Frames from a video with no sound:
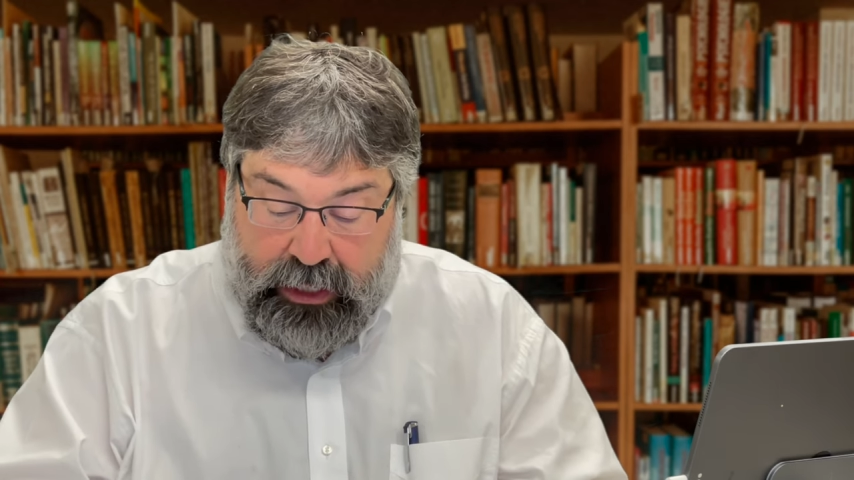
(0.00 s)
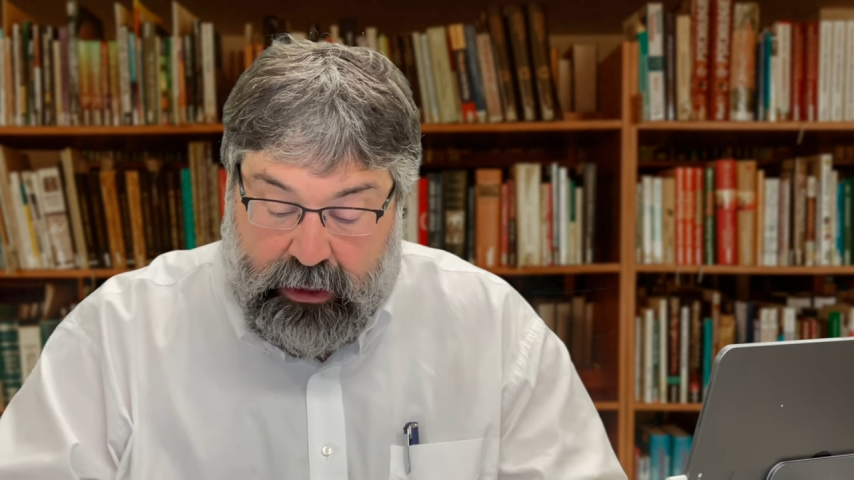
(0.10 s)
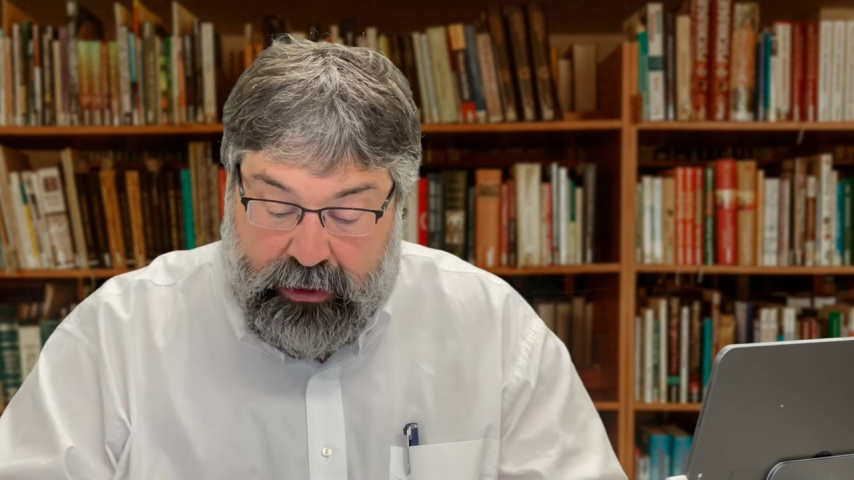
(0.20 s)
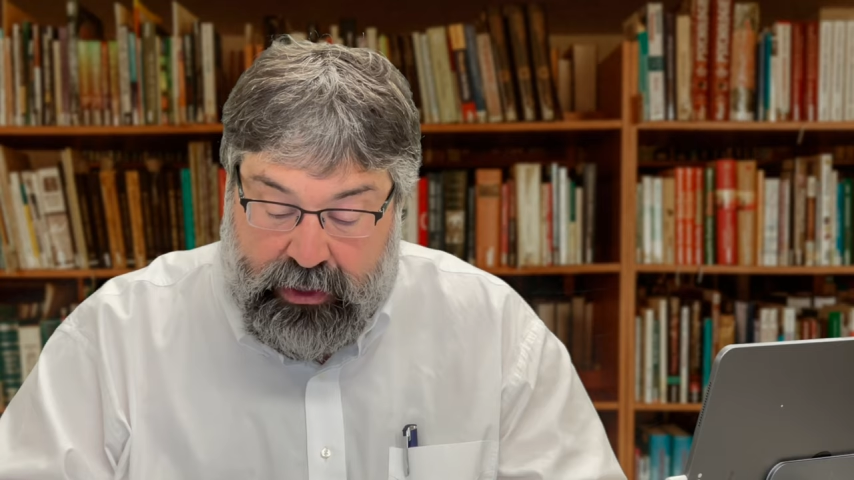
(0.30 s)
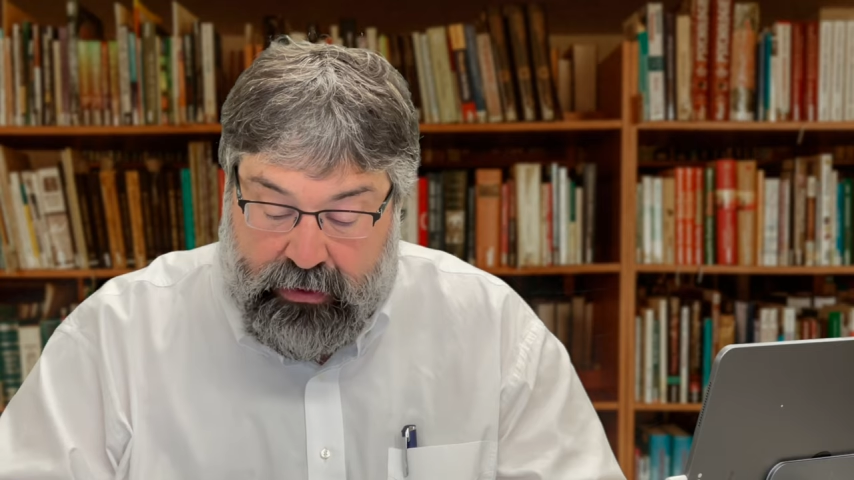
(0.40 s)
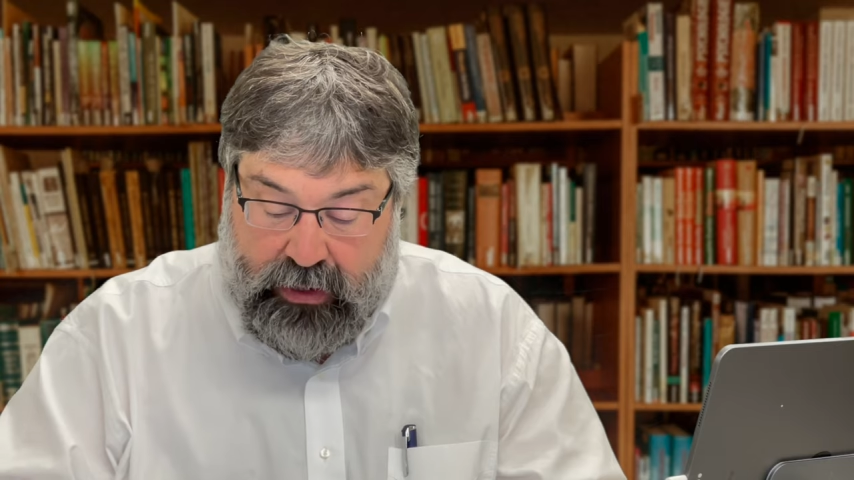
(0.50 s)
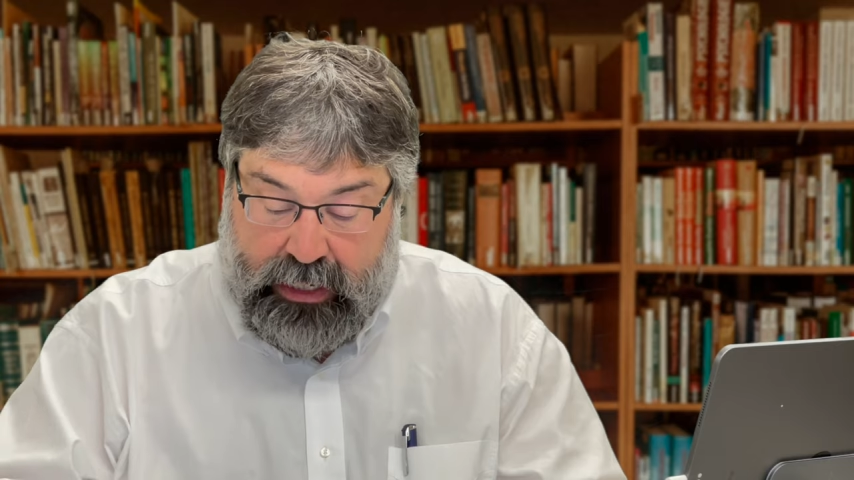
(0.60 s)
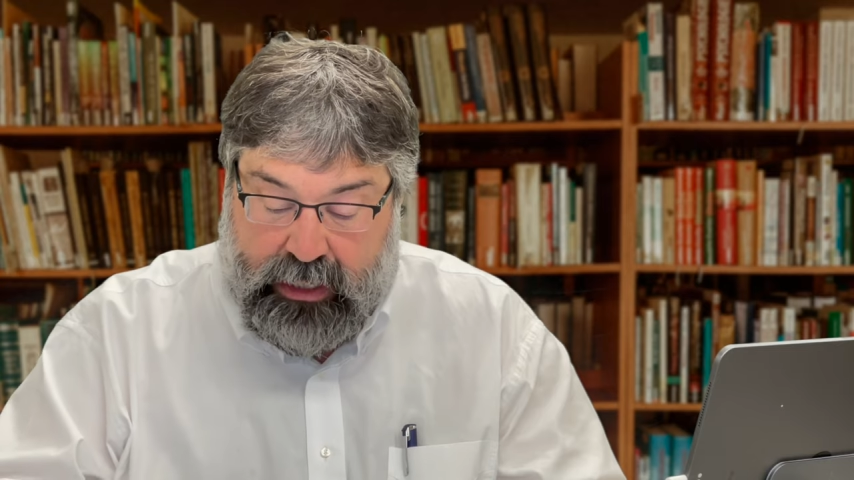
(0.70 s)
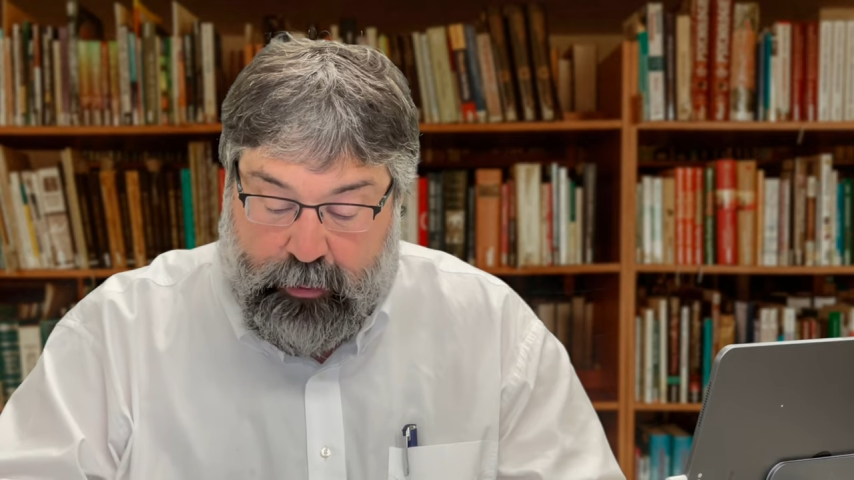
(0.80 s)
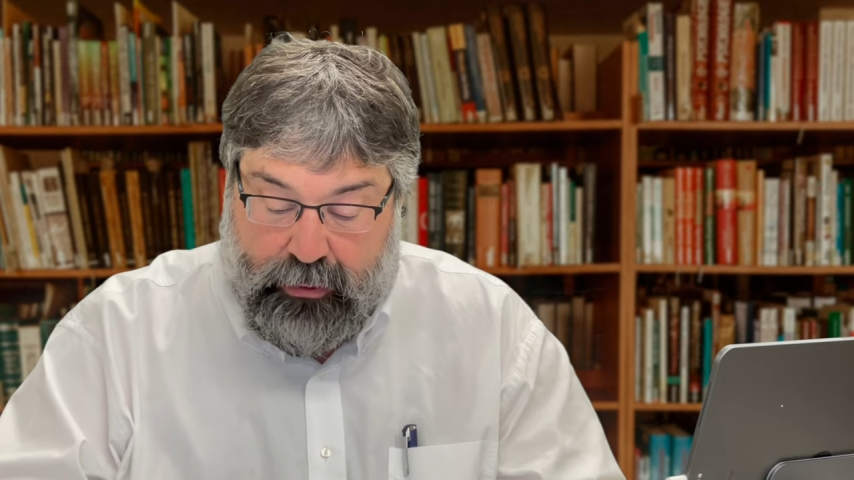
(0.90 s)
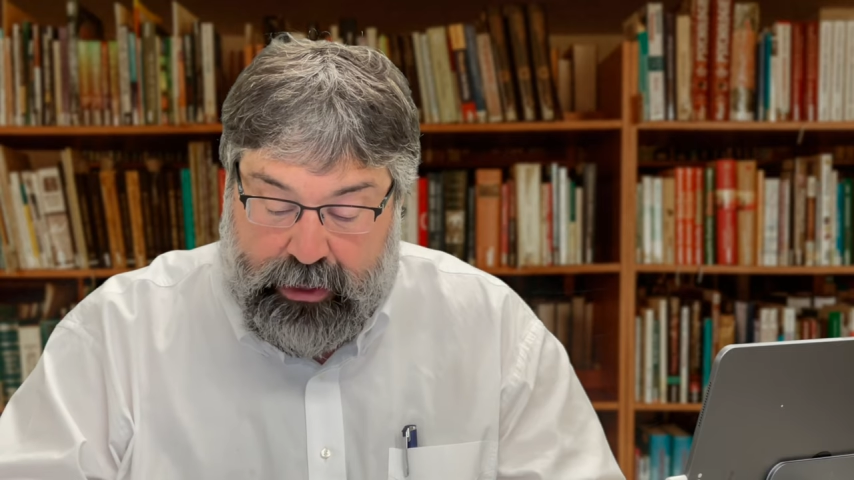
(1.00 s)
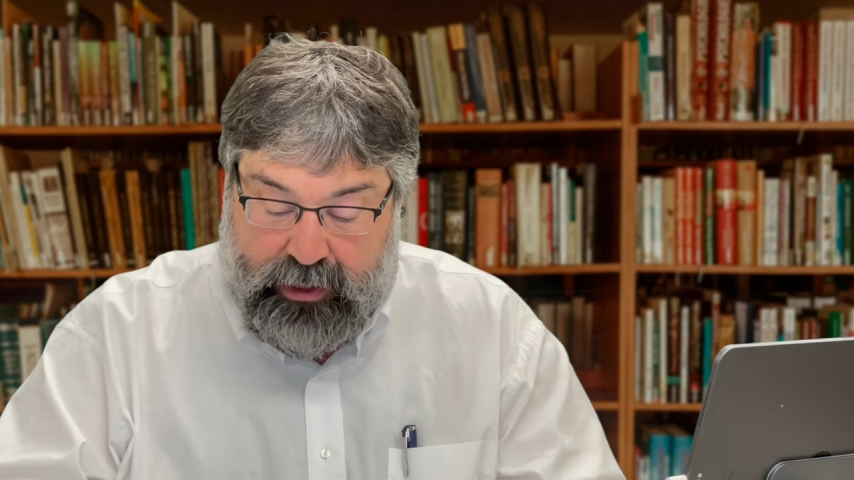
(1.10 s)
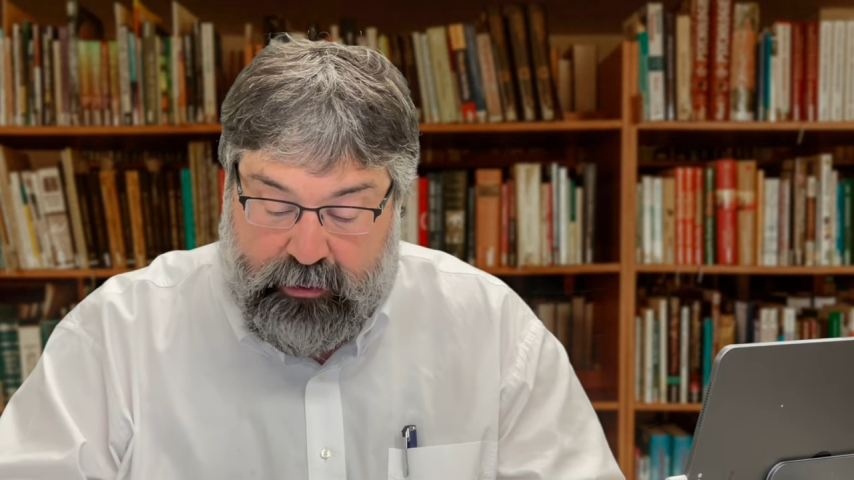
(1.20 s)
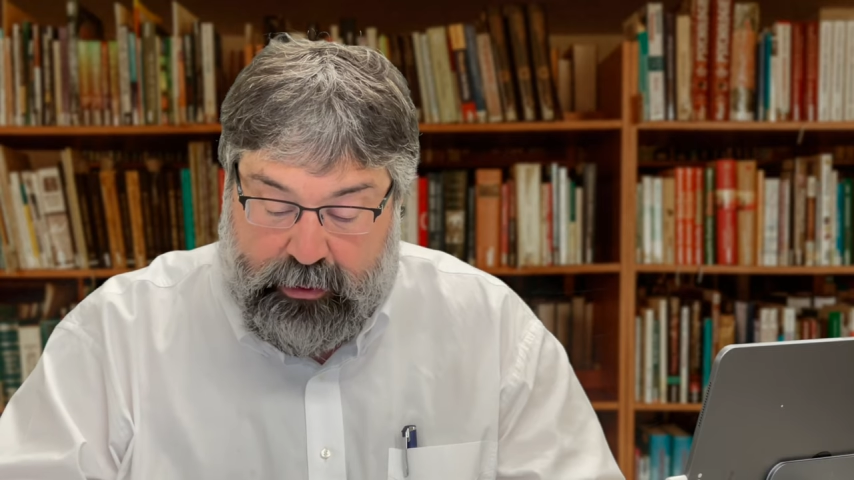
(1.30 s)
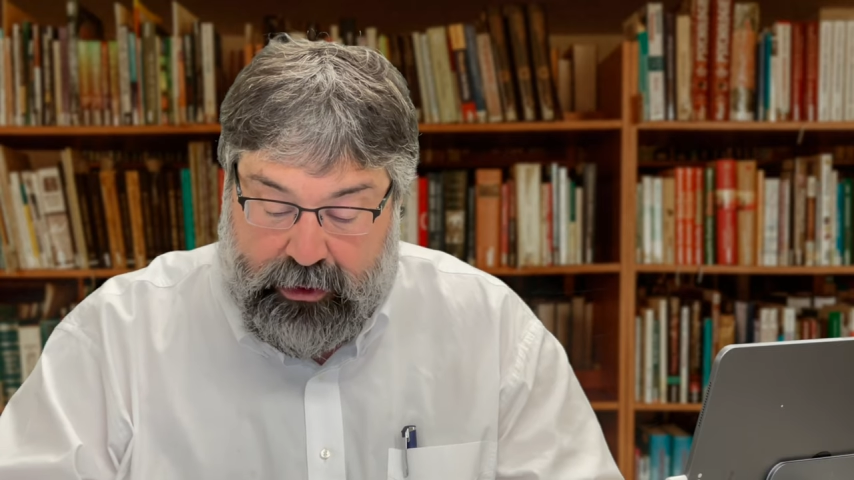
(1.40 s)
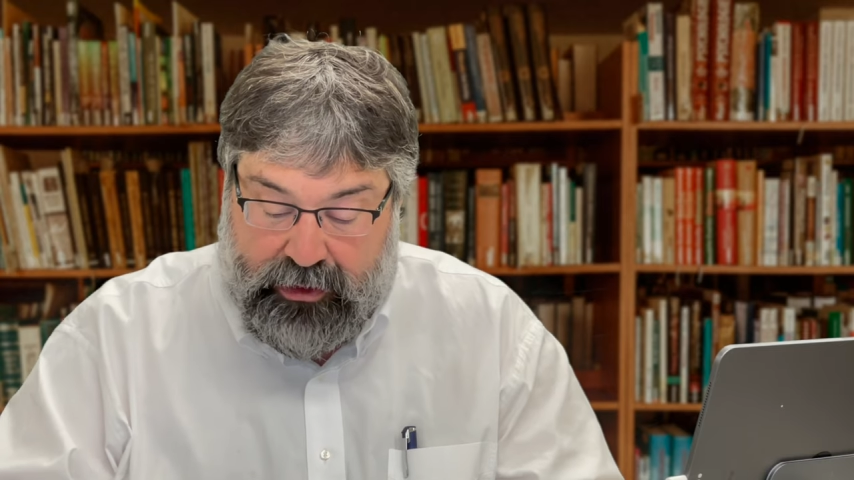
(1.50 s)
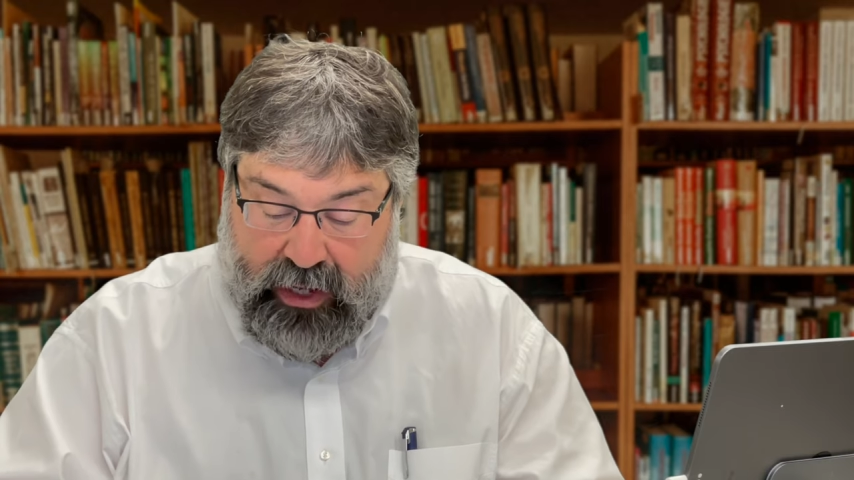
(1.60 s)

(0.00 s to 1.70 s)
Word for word: illustrate the principles